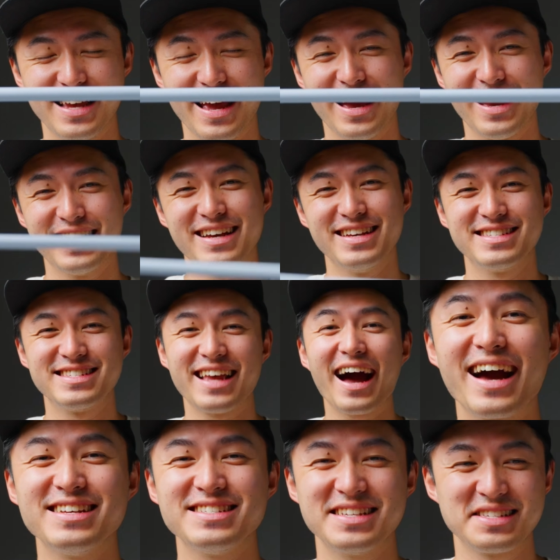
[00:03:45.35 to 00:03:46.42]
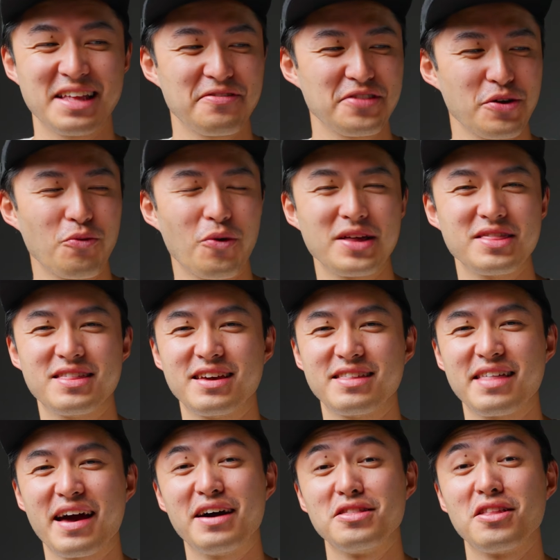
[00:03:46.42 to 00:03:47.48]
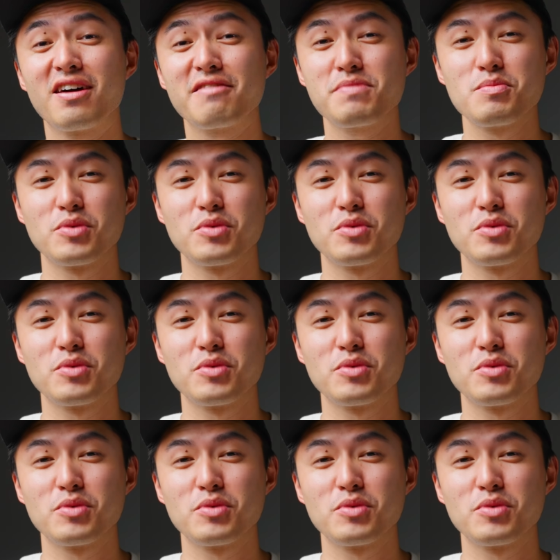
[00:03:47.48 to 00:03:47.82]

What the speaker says: And size is definitely one thing that a lot of people